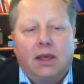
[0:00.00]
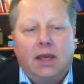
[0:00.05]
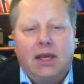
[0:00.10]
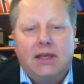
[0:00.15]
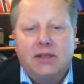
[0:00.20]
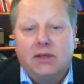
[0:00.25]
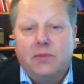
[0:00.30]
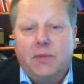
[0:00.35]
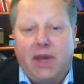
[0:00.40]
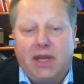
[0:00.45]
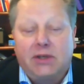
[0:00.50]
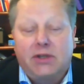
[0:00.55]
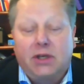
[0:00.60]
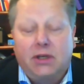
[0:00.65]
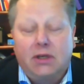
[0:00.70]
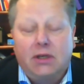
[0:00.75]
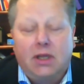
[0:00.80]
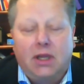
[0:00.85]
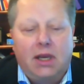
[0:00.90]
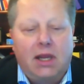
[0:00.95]
as you
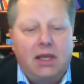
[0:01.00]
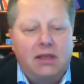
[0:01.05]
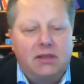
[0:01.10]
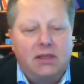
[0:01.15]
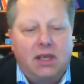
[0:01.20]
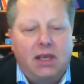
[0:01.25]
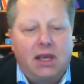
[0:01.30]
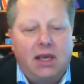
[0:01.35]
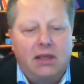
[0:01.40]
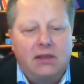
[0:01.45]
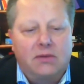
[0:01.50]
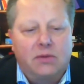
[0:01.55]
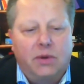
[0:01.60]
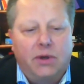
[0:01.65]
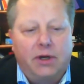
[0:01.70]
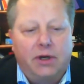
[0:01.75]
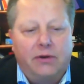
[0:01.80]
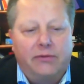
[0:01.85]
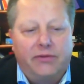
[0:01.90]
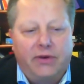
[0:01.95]
mentioned, and as
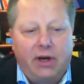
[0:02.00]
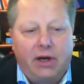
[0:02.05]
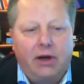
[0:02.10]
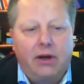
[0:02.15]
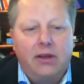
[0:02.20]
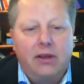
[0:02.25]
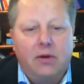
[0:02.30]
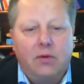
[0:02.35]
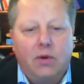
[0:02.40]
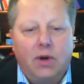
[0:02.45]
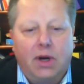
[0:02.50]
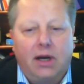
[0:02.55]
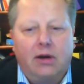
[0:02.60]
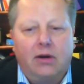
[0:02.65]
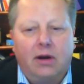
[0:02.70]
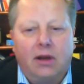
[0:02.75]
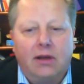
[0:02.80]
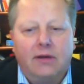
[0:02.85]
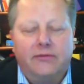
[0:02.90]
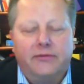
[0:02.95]
we're very
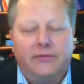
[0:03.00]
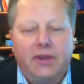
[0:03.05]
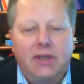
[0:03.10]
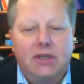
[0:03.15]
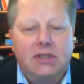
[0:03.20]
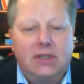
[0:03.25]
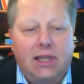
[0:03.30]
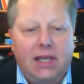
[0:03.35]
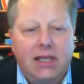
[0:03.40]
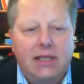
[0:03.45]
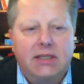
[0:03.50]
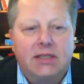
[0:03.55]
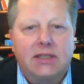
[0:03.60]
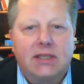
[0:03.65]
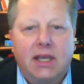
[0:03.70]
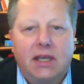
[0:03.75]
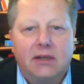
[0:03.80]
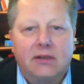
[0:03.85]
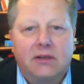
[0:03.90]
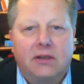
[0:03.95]
aware of, these late
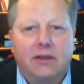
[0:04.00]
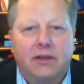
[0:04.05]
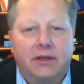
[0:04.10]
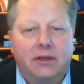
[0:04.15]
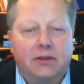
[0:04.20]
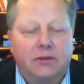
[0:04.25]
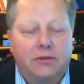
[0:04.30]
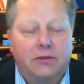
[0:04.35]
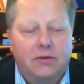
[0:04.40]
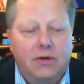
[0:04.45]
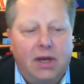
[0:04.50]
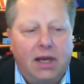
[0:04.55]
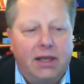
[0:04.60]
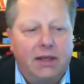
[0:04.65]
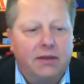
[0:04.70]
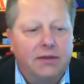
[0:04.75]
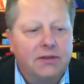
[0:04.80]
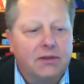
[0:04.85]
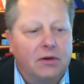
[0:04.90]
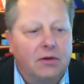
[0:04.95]
stage clinical
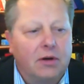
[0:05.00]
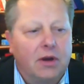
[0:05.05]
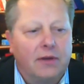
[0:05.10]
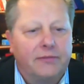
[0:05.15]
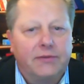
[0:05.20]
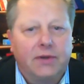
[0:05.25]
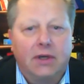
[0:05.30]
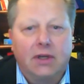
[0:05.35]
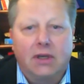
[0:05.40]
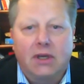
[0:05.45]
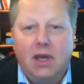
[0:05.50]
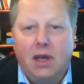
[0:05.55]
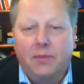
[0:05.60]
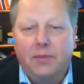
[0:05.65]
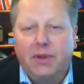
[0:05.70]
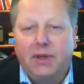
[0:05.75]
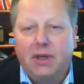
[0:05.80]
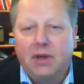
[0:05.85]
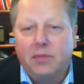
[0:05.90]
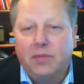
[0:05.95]
trials are often
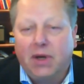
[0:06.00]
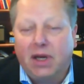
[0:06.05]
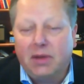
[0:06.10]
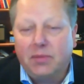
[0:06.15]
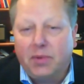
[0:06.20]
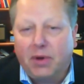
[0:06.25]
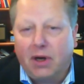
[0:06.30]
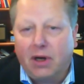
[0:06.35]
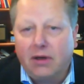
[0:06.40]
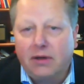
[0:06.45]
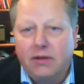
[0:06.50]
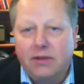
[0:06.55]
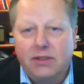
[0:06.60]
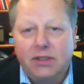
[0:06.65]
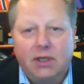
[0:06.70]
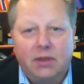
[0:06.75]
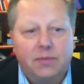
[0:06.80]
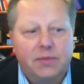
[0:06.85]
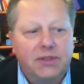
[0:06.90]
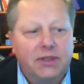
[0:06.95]
accompanied by
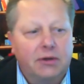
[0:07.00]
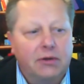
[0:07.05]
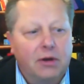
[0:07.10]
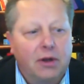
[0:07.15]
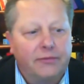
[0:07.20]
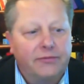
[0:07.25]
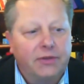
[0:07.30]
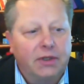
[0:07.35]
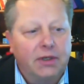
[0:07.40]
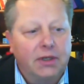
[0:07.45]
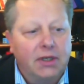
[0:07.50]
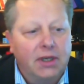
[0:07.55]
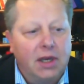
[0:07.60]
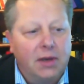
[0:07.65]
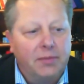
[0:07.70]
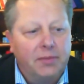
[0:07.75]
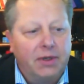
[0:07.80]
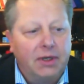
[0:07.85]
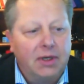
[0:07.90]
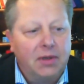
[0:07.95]
partnerships. They're often
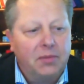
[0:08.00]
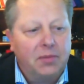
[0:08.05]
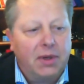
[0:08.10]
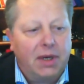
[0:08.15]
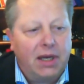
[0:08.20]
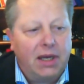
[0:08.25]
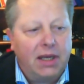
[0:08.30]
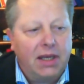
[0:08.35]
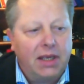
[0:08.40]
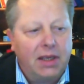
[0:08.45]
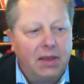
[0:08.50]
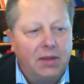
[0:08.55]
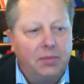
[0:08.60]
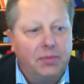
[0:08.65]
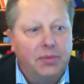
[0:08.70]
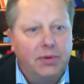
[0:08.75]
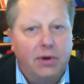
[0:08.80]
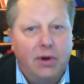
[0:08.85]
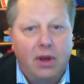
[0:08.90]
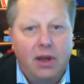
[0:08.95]
accompanied by
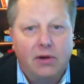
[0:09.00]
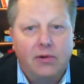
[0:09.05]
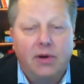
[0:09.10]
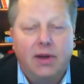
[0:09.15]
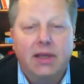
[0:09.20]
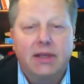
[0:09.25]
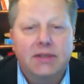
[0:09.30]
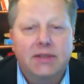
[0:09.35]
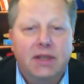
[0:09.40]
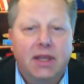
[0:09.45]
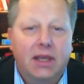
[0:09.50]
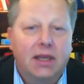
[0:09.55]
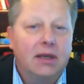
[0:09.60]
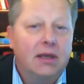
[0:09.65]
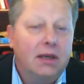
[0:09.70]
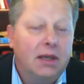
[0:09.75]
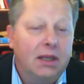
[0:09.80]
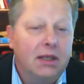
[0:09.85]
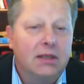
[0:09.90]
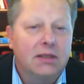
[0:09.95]
progress that
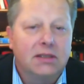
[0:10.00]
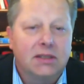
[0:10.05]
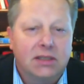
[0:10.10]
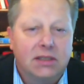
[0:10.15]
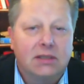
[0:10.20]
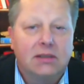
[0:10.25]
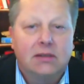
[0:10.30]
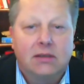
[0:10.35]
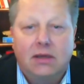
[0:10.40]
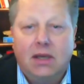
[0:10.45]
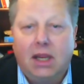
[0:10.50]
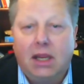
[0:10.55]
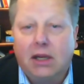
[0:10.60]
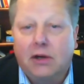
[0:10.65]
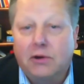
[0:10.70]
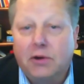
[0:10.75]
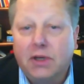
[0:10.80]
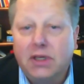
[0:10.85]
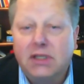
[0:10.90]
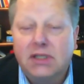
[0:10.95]
is
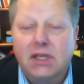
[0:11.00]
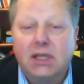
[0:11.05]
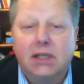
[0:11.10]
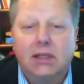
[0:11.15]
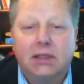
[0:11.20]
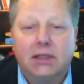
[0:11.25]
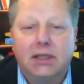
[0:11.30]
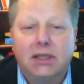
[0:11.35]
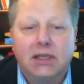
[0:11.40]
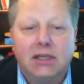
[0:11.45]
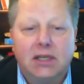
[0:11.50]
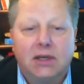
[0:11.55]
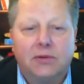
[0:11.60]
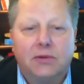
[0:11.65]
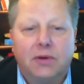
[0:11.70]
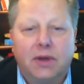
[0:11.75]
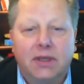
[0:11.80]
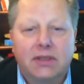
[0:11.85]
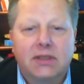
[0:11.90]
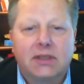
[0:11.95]
increasingly
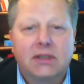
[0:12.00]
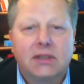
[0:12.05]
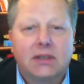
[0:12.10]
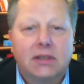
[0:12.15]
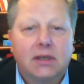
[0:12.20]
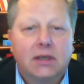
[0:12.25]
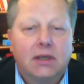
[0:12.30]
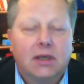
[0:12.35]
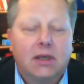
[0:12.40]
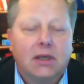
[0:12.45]
de-risked.